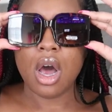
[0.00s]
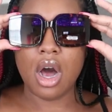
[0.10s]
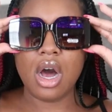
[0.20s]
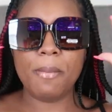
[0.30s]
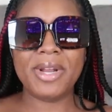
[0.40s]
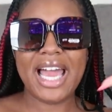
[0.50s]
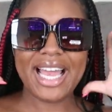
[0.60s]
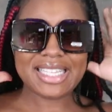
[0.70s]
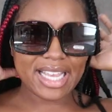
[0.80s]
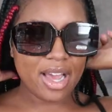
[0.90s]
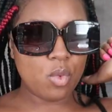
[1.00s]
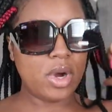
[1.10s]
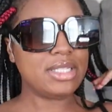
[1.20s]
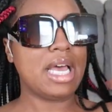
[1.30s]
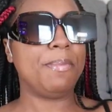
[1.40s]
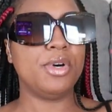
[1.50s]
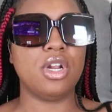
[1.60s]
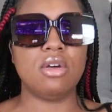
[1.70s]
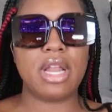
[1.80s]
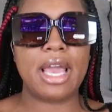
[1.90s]
But like I said, once I
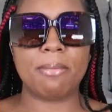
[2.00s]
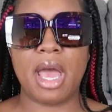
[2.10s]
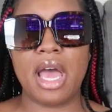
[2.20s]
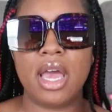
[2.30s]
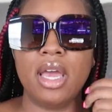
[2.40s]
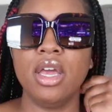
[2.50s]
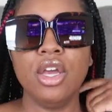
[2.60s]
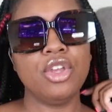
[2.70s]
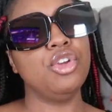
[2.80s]
put on like my,